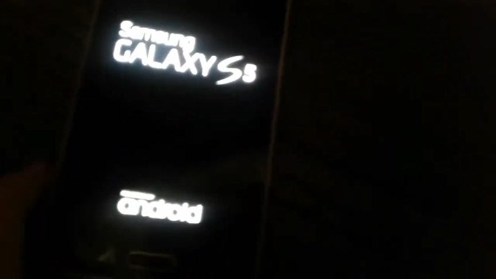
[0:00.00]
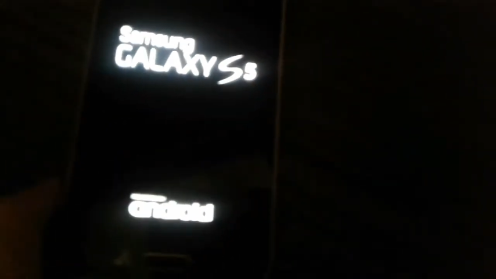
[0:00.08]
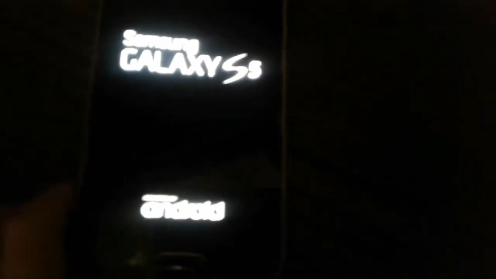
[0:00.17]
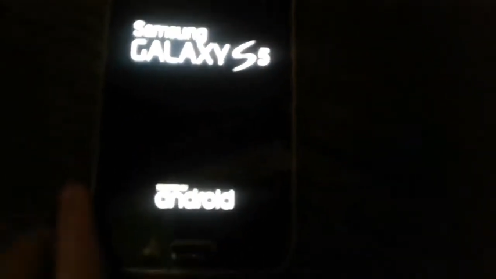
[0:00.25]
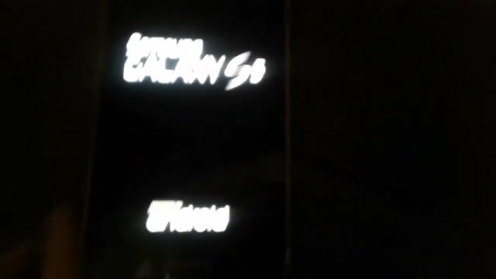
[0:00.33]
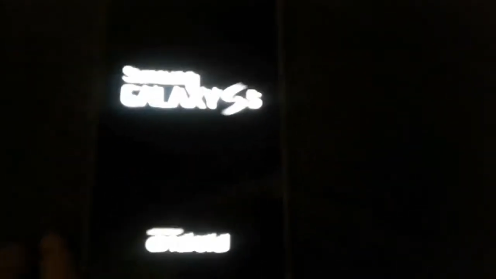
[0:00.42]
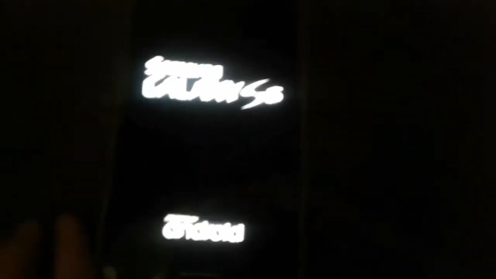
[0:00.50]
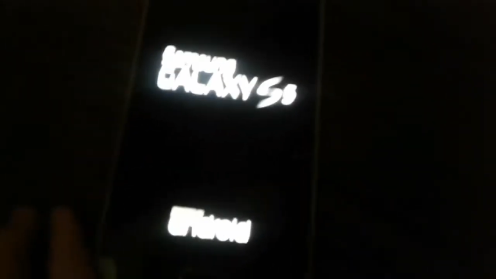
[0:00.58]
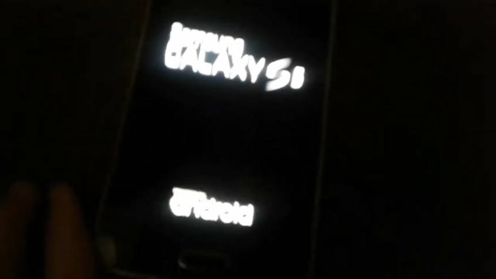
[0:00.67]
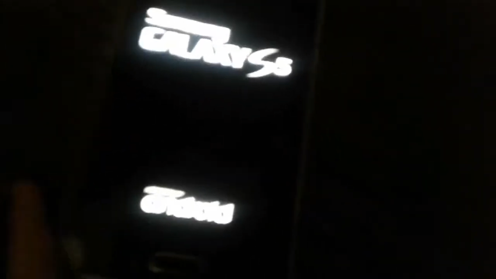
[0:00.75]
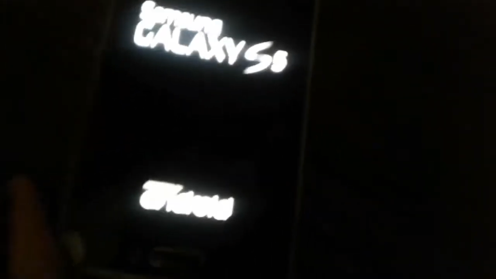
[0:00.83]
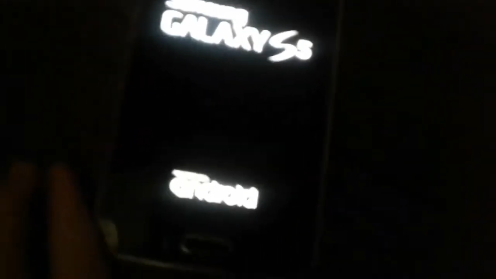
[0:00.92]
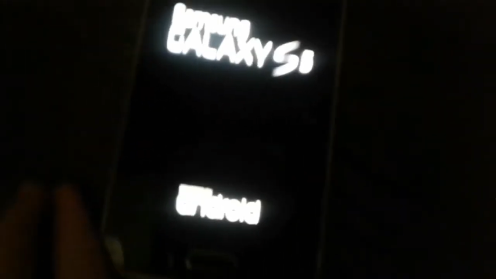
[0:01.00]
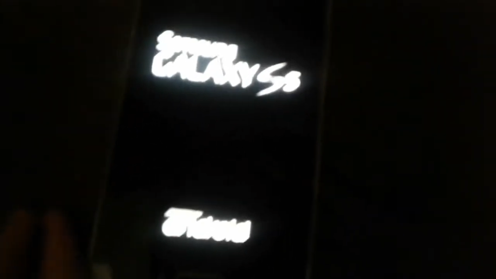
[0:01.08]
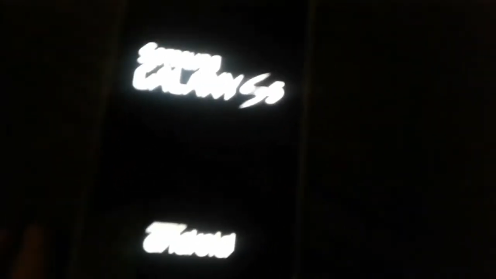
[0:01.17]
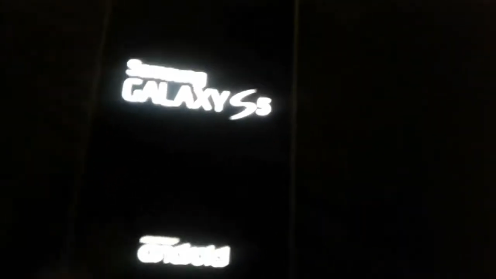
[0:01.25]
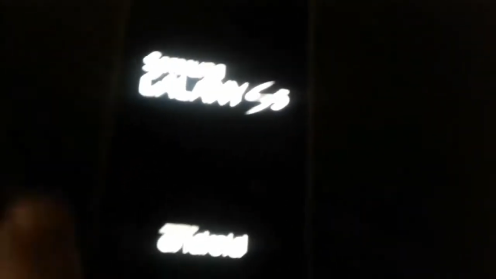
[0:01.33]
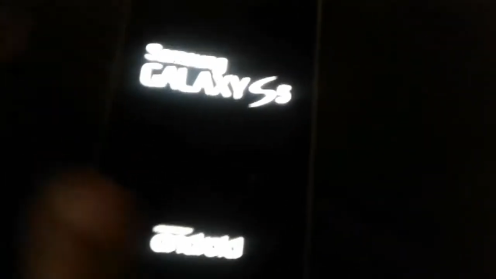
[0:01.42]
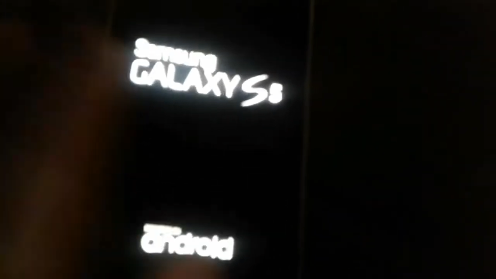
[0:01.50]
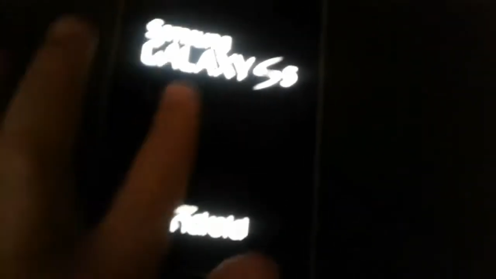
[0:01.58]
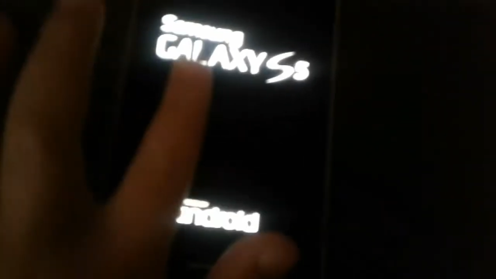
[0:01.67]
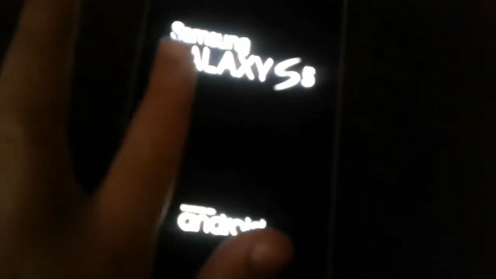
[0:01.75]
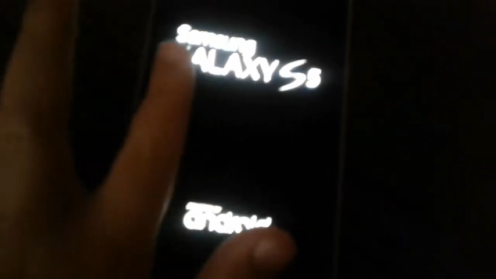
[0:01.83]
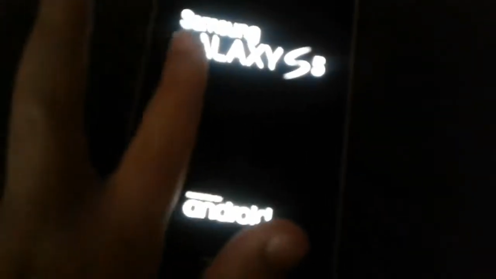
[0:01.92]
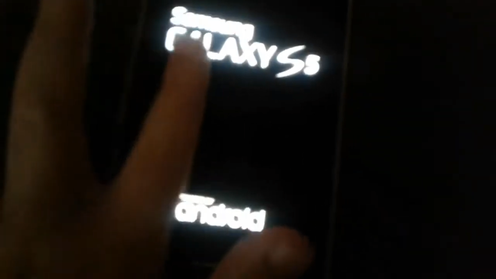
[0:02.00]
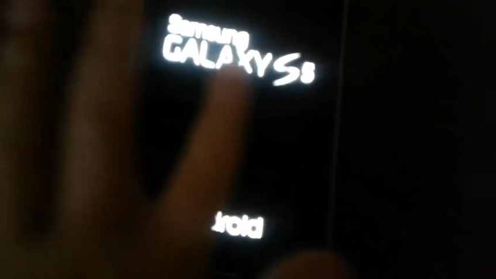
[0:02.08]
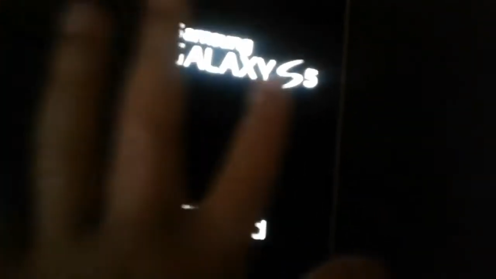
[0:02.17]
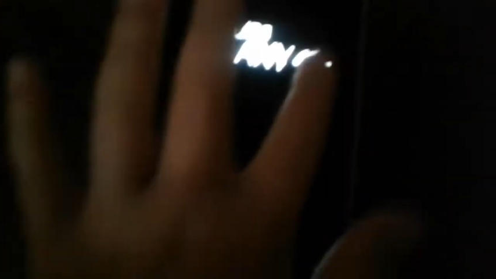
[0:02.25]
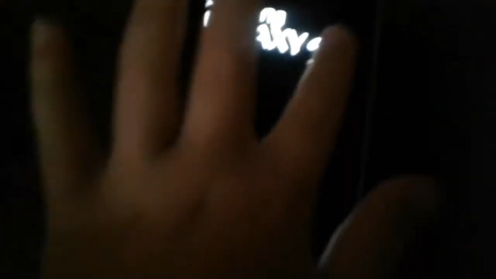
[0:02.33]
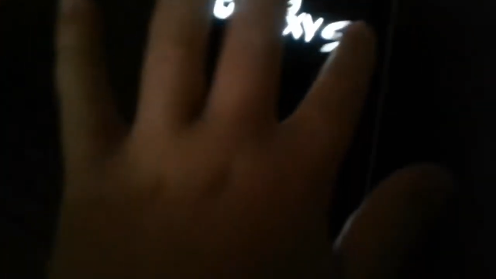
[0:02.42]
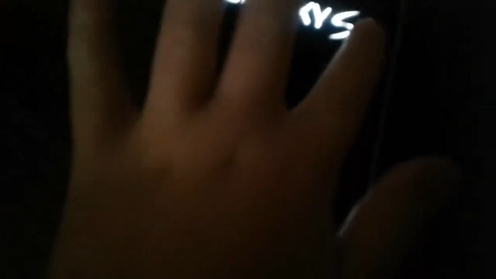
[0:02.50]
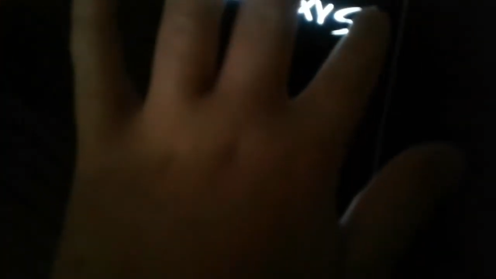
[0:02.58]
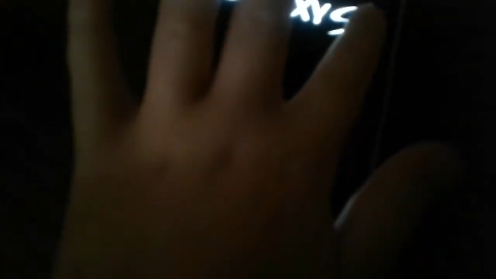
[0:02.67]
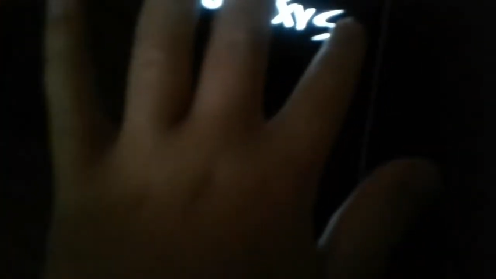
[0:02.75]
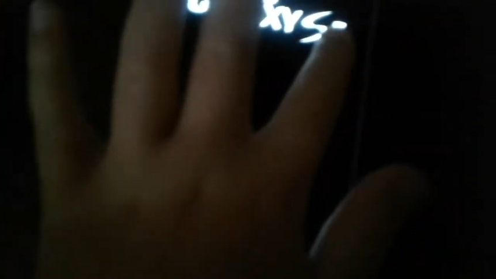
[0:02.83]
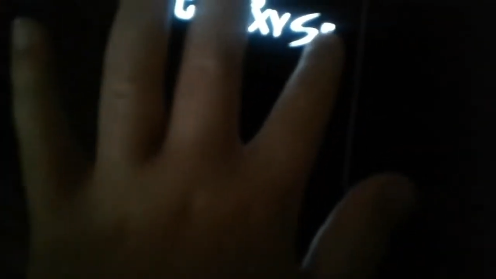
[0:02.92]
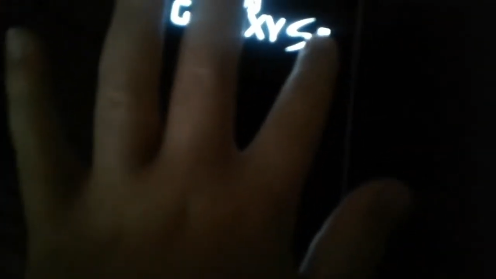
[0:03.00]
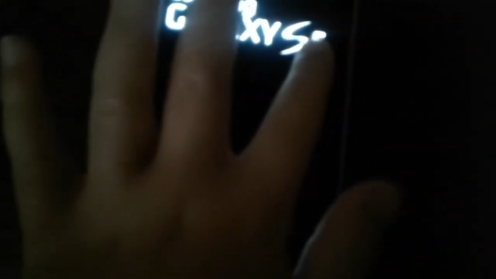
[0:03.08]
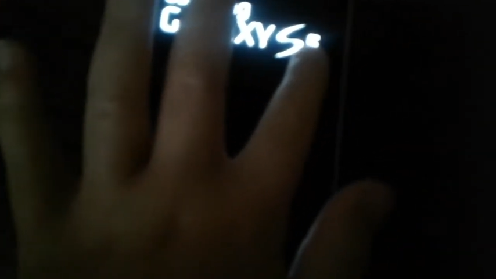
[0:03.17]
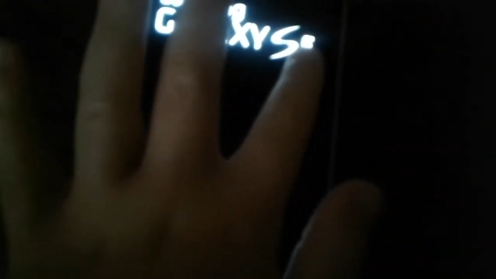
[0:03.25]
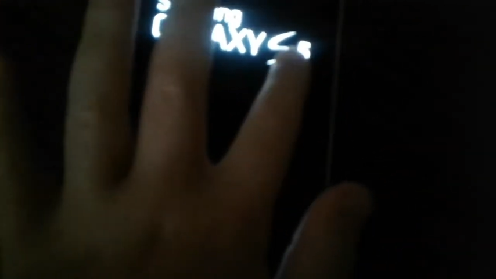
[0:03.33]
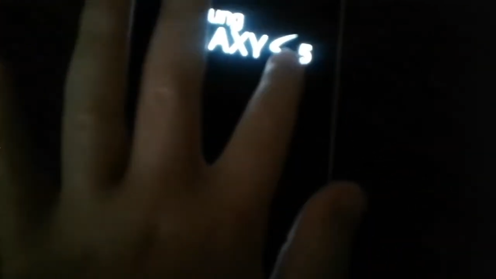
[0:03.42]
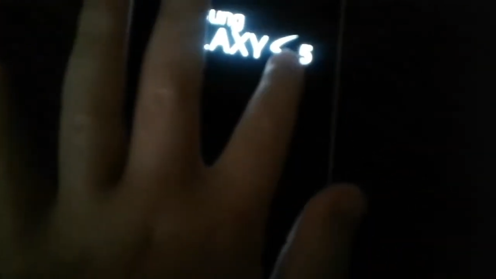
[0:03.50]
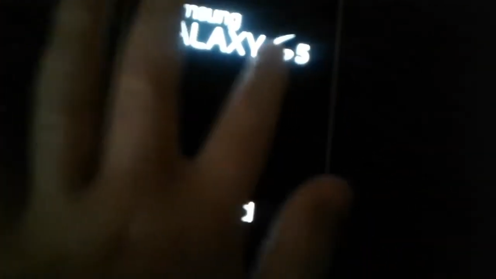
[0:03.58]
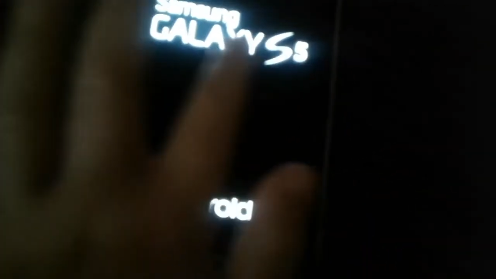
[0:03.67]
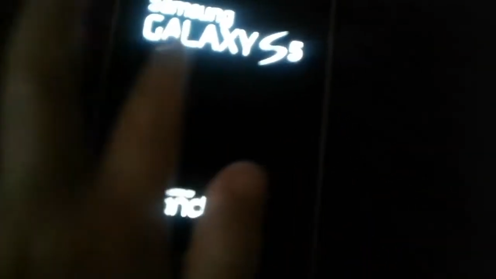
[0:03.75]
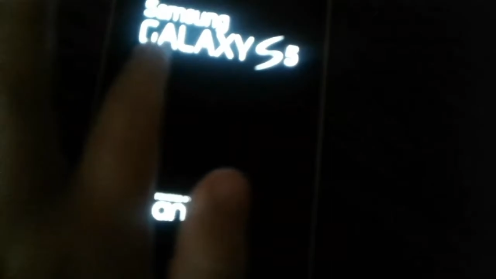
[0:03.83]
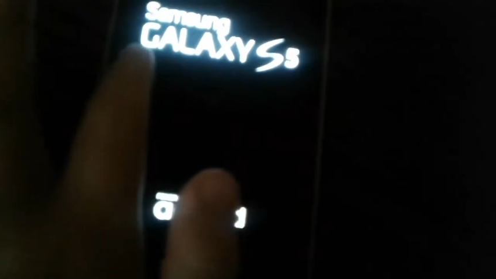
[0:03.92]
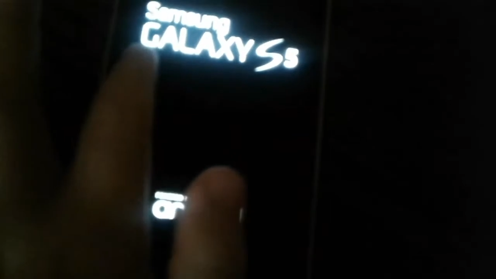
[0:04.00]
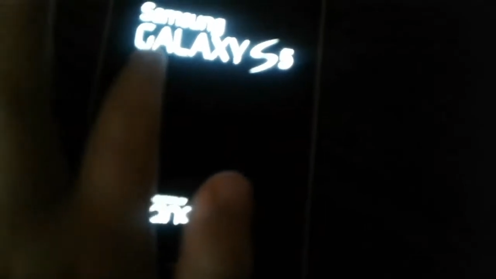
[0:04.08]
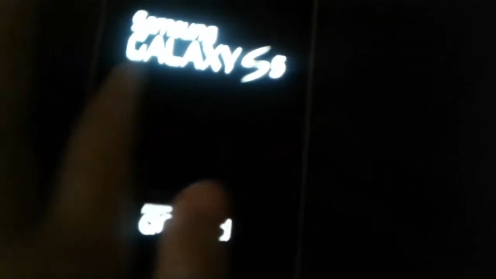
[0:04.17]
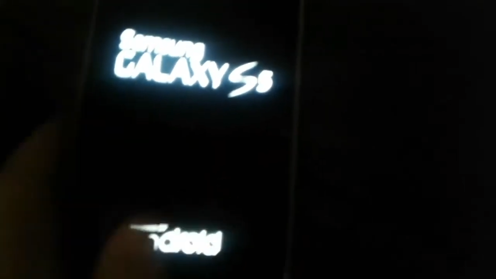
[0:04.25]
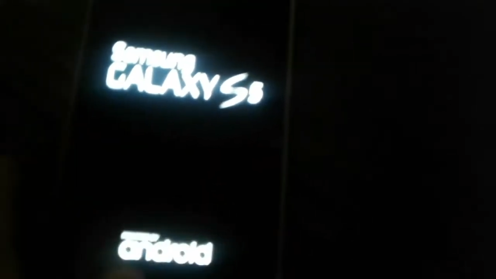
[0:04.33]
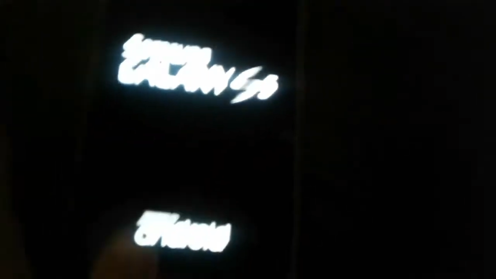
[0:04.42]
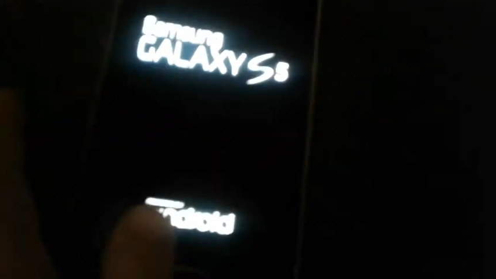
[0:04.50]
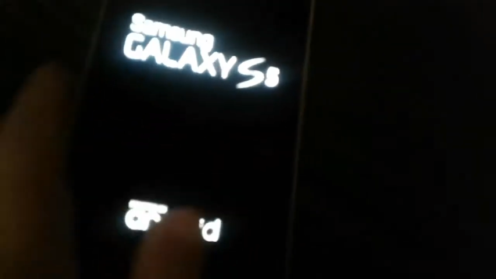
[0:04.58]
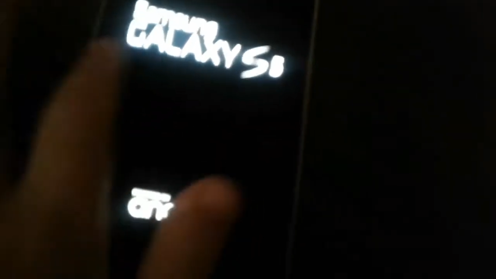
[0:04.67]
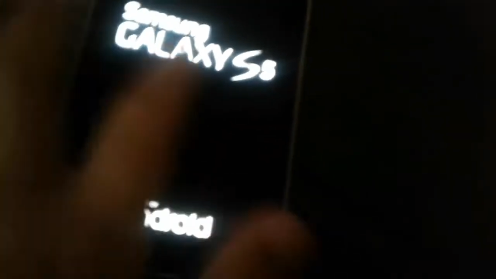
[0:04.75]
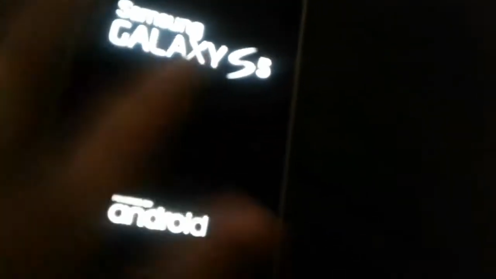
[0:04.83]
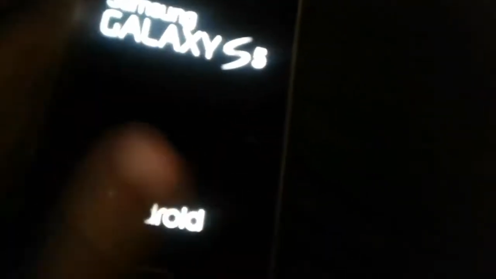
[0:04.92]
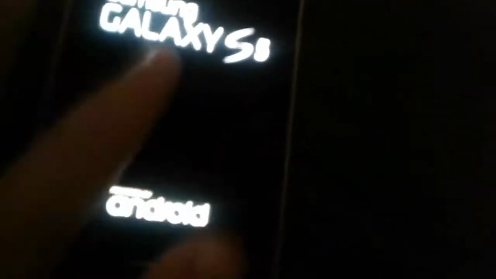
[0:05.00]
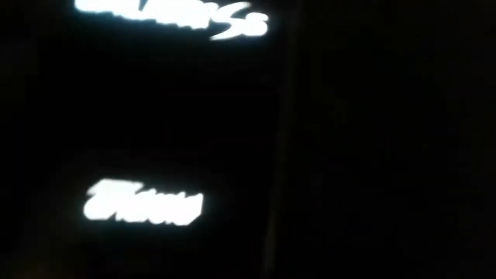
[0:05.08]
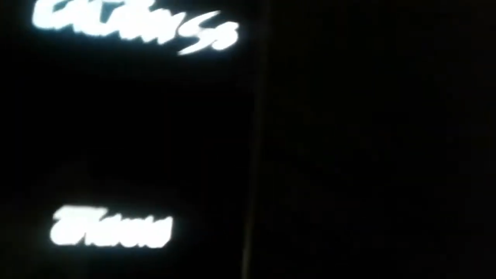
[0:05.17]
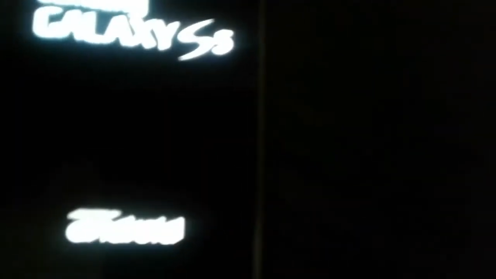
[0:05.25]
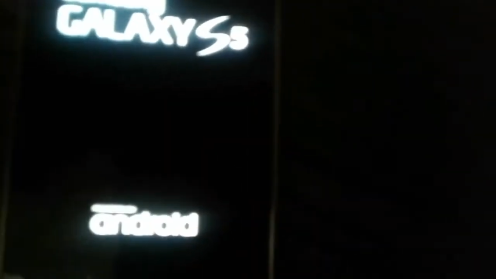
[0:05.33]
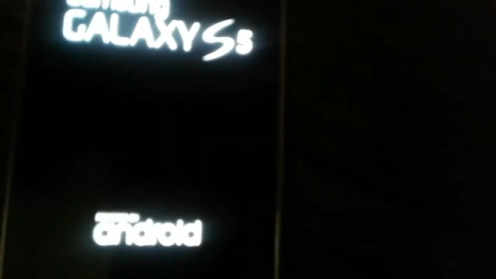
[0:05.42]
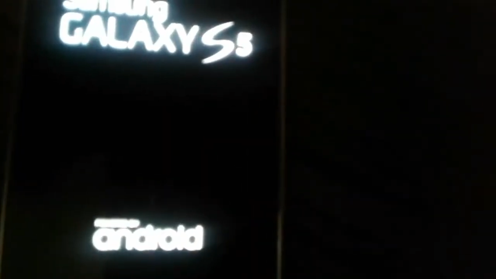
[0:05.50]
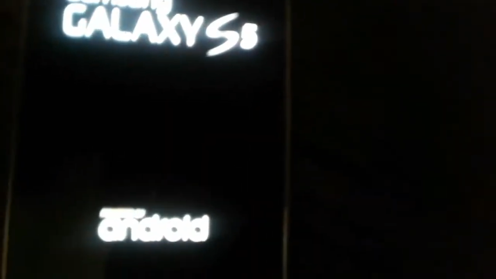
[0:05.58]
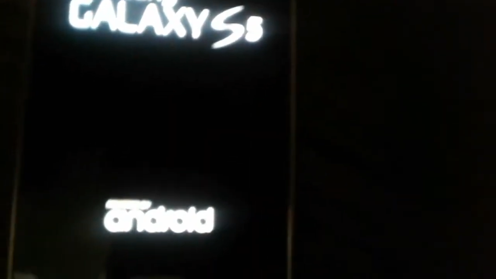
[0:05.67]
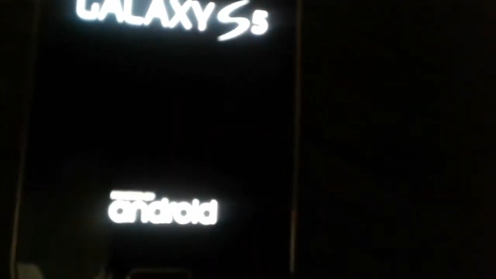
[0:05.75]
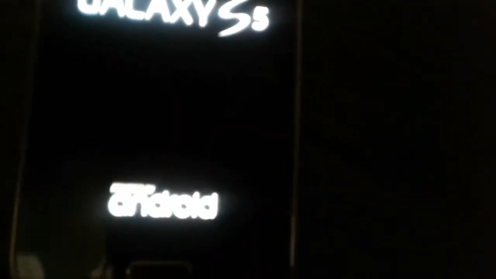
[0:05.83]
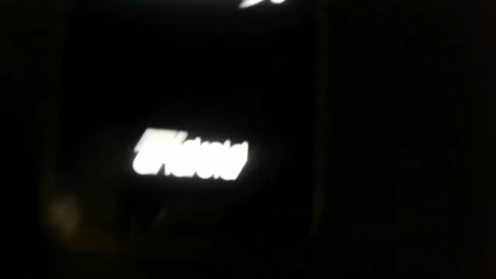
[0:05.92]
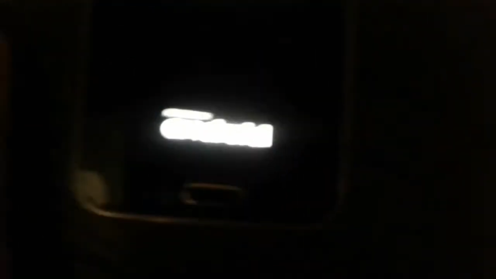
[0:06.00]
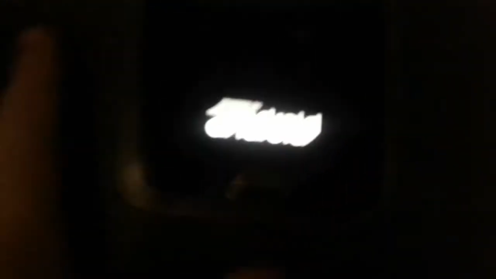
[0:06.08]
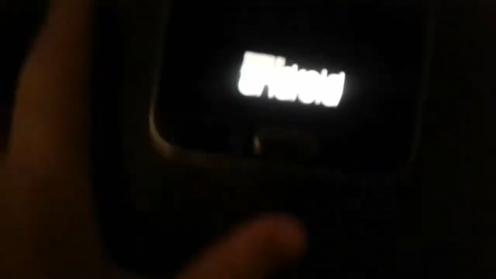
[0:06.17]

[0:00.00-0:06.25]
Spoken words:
[unreadable: no face in view]